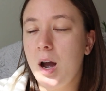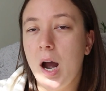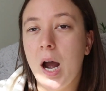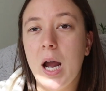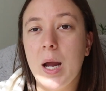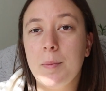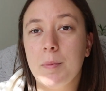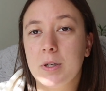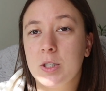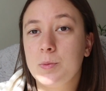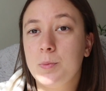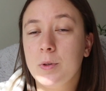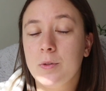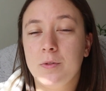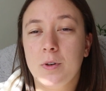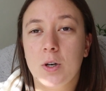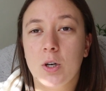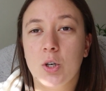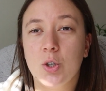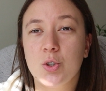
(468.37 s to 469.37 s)
I much
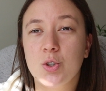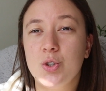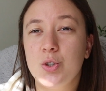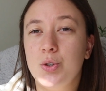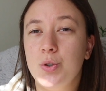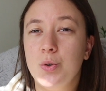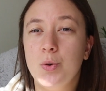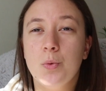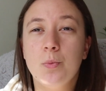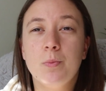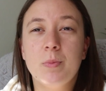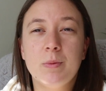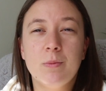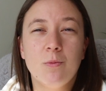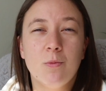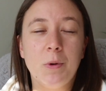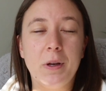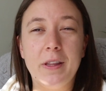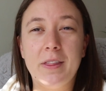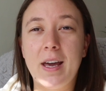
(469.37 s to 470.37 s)
prefer to
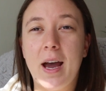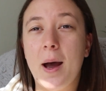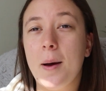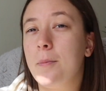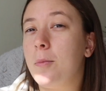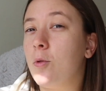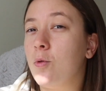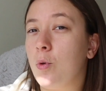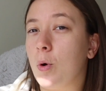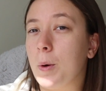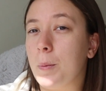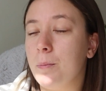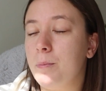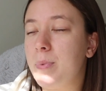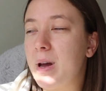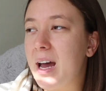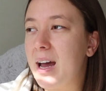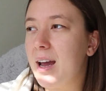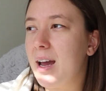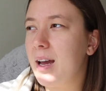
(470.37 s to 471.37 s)
read that before
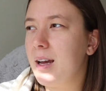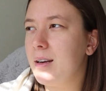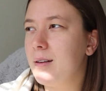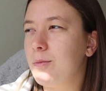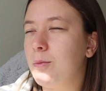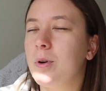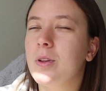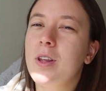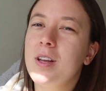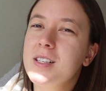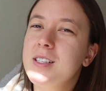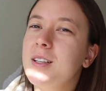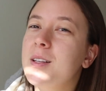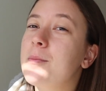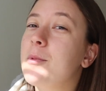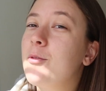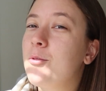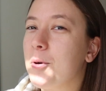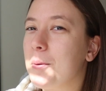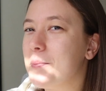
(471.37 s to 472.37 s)
bed. Well, not
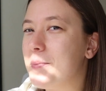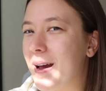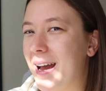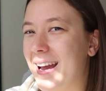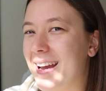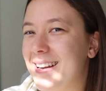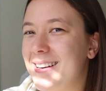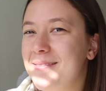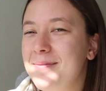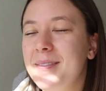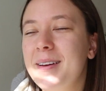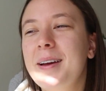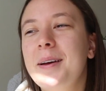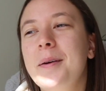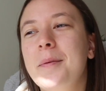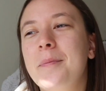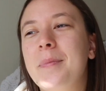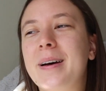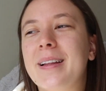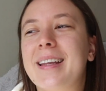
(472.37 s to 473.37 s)
necessarily before bed,
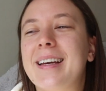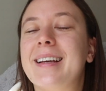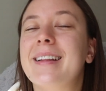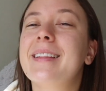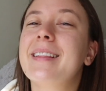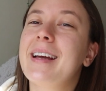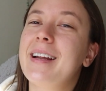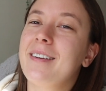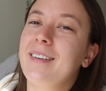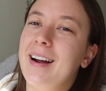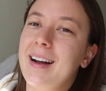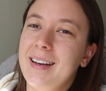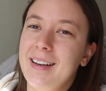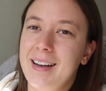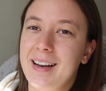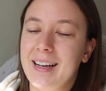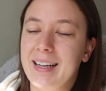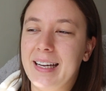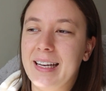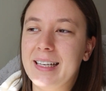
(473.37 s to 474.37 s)
but like later at
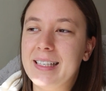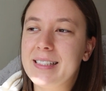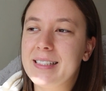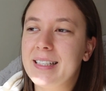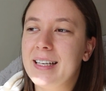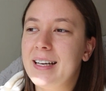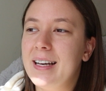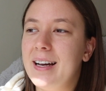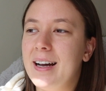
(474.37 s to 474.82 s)
night.